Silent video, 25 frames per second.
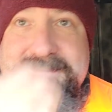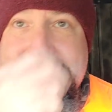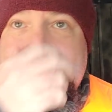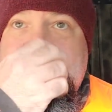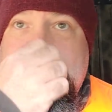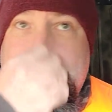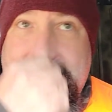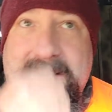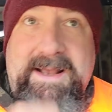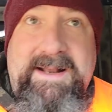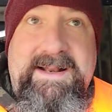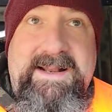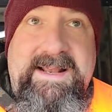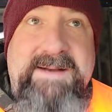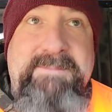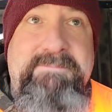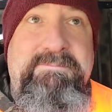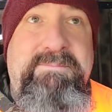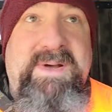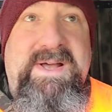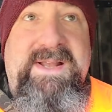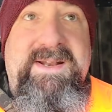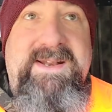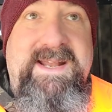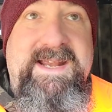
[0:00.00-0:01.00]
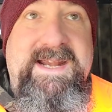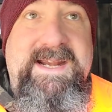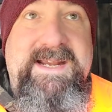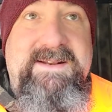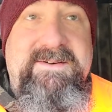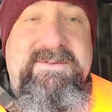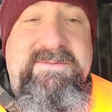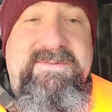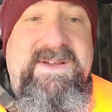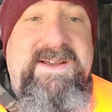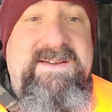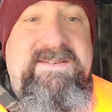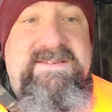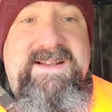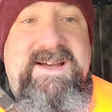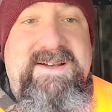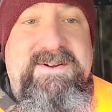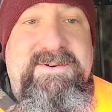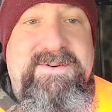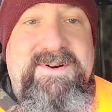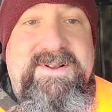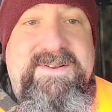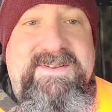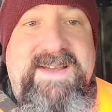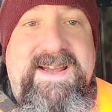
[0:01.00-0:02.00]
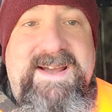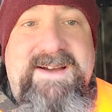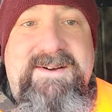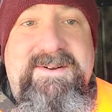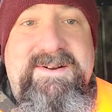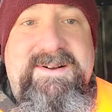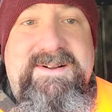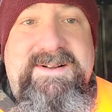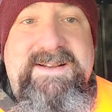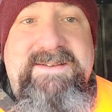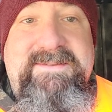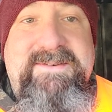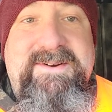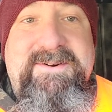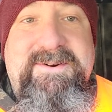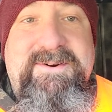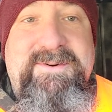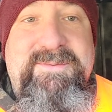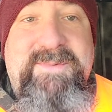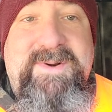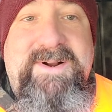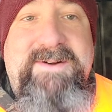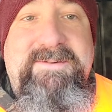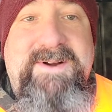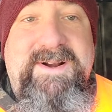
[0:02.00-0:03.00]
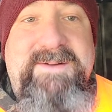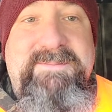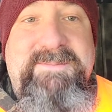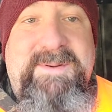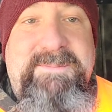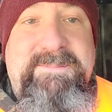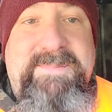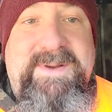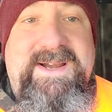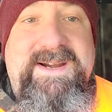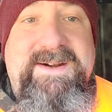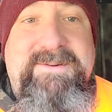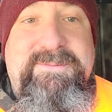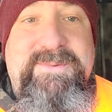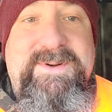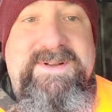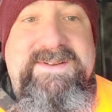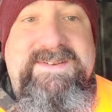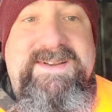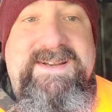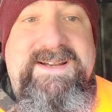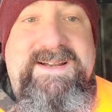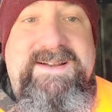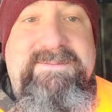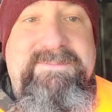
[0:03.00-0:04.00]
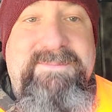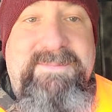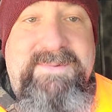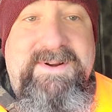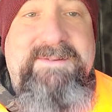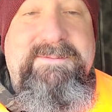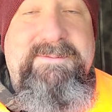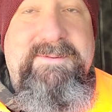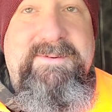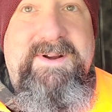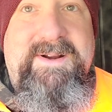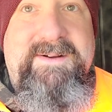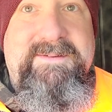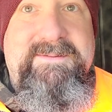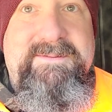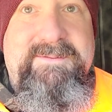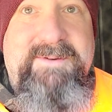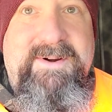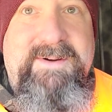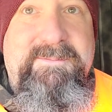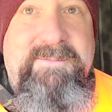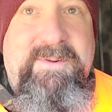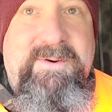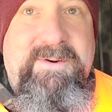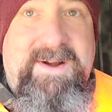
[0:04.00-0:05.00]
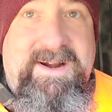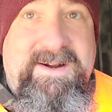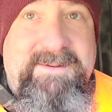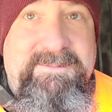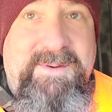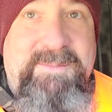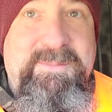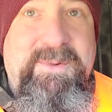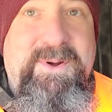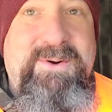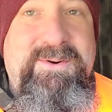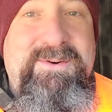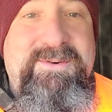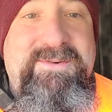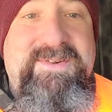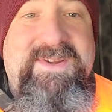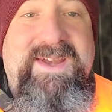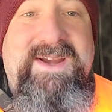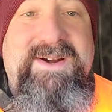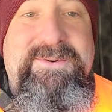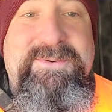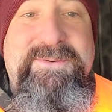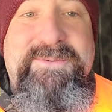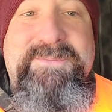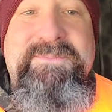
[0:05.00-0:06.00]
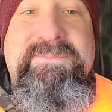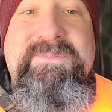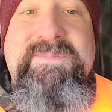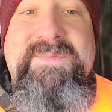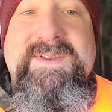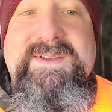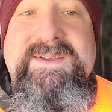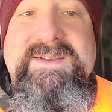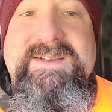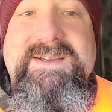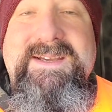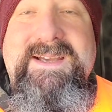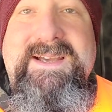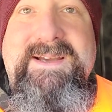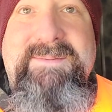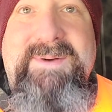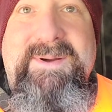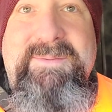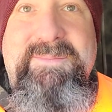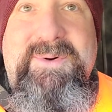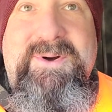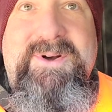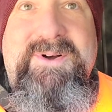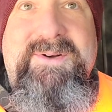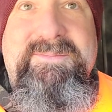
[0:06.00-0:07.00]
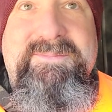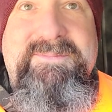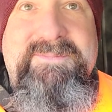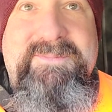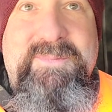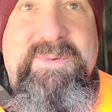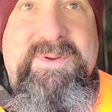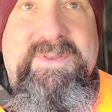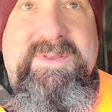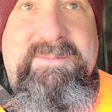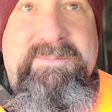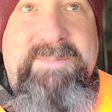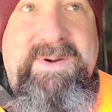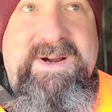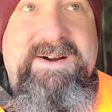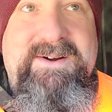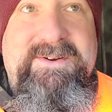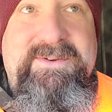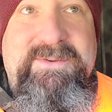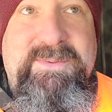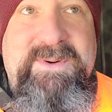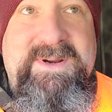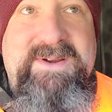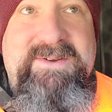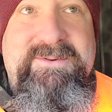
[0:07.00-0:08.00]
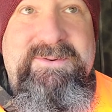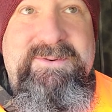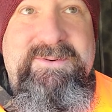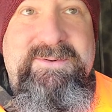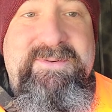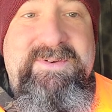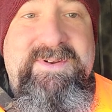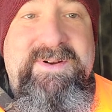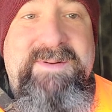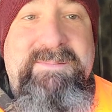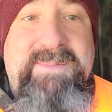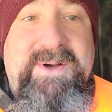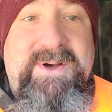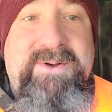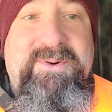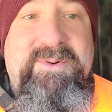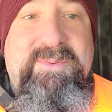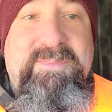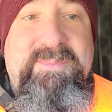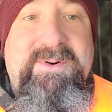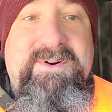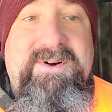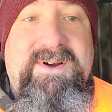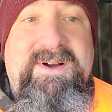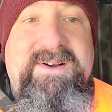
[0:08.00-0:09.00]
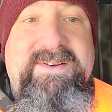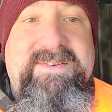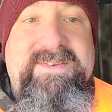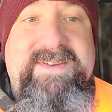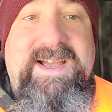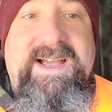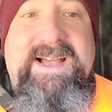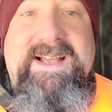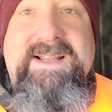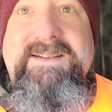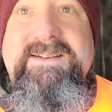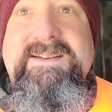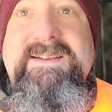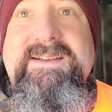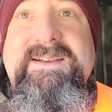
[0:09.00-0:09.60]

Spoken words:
I laid butt naked, face down on a towel in the living room when I wrecked my bike one time, wrecked my motorcycle, and my mom with a pair of tweezers and a bottle of peroxide,